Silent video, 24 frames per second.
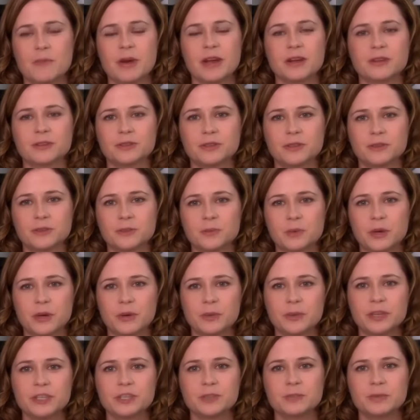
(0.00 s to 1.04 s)
Michael knows where to
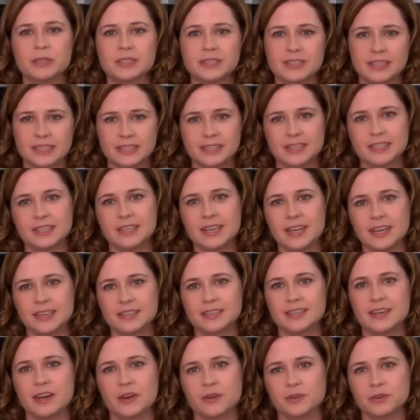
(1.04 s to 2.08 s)
reach me 16 to
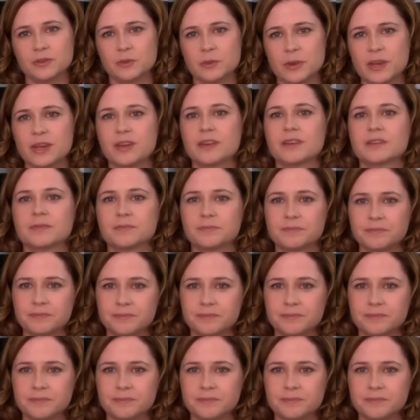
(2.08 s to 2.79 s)
18 hours a week.